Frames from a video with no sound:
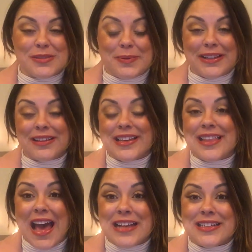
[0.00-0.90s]
being like
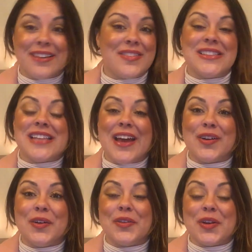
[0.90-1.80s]
the ending of the
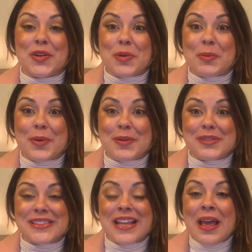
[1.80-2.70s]
cycle, and the new
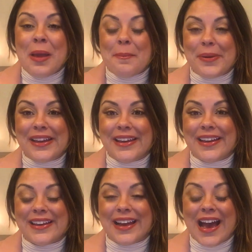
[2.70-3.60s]
moons
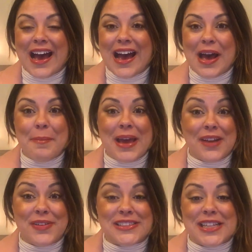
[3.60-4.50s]
being a
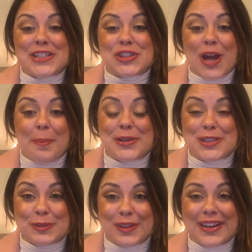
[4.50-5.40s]
manifestation
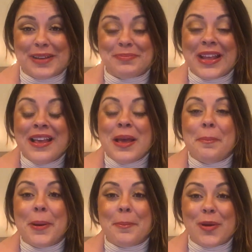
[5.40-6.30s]
opportunity.
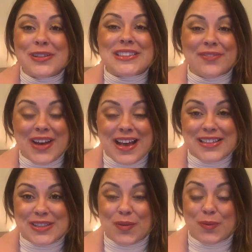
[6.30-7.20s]
But most of
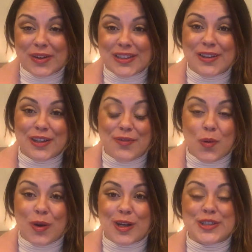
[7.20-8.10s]
us really look
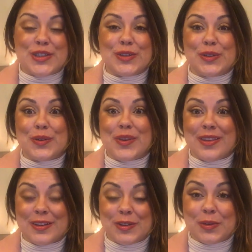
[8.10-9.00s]
forward to
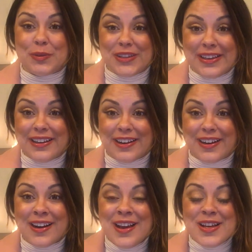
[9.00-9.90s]
the new
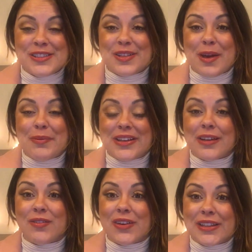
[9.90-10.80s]
year so that we
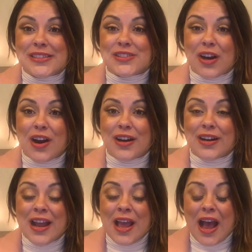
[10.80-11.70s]
can really start